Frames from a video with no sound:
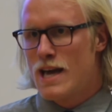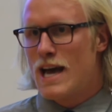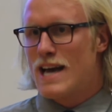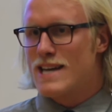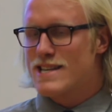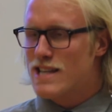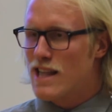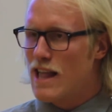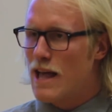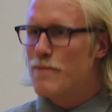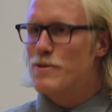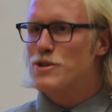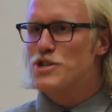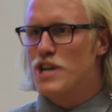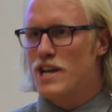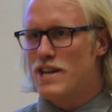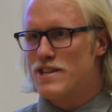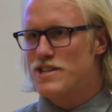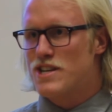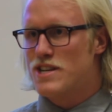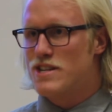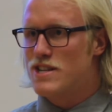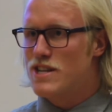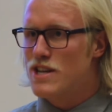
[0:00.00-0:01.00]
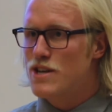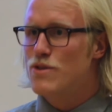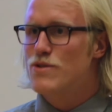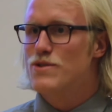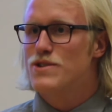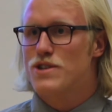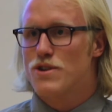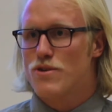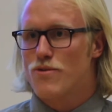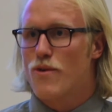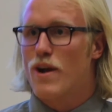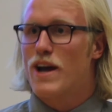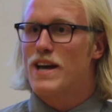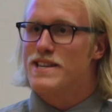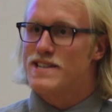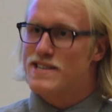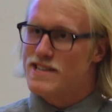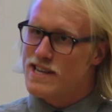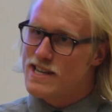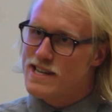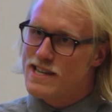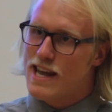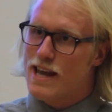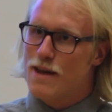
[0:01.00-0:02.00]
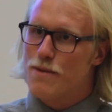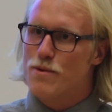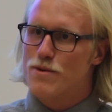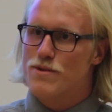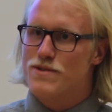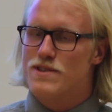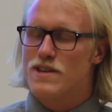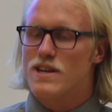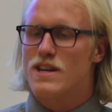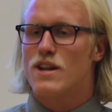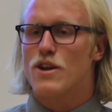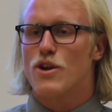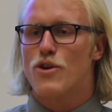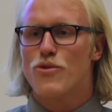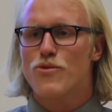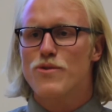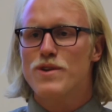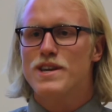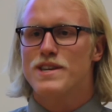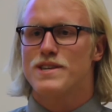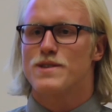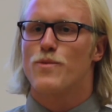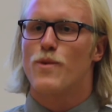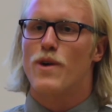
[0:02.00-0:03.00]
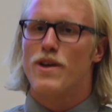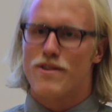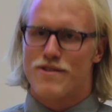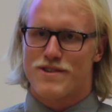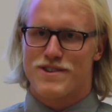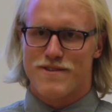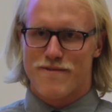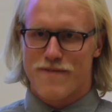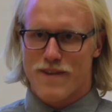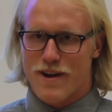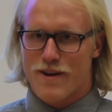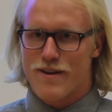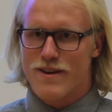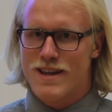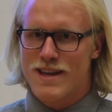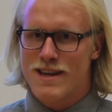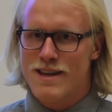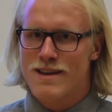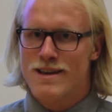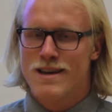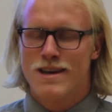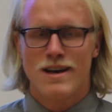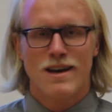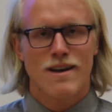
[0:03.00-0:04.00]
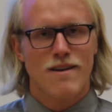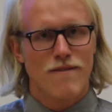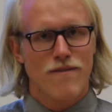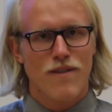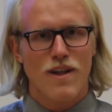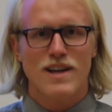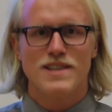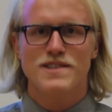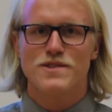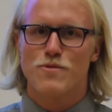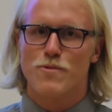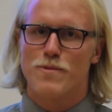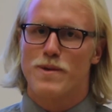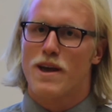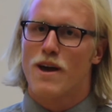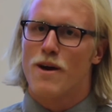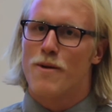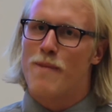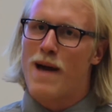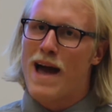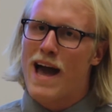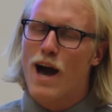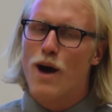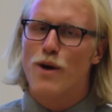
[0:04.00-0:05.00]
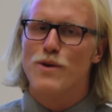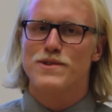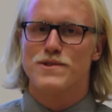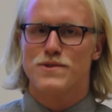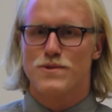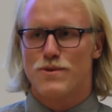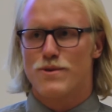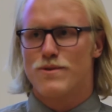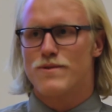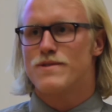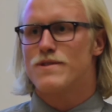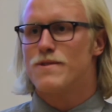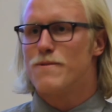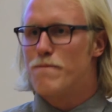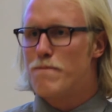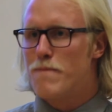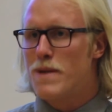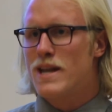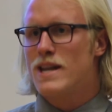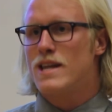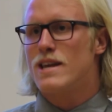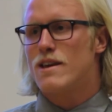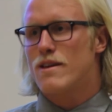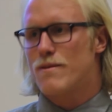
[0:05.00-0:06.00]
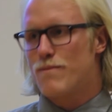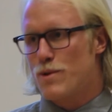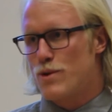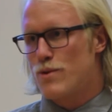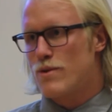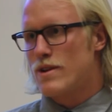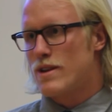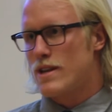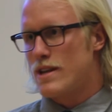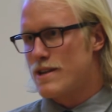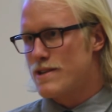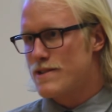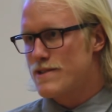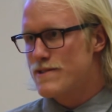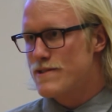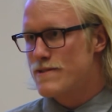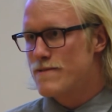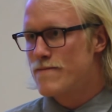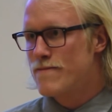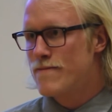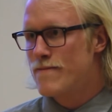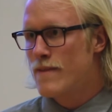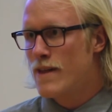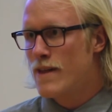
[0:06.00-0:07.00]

As climate change continues to rise sea tables and increase weather severity, floods will become household to many communities.